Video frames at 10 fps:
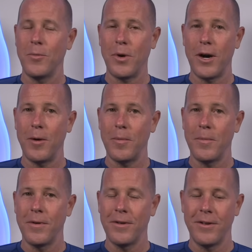prior
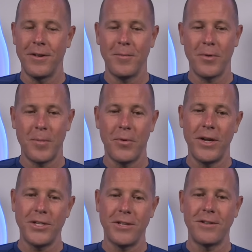
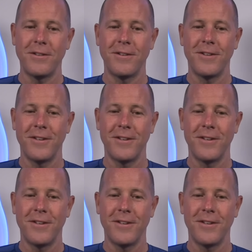preparation.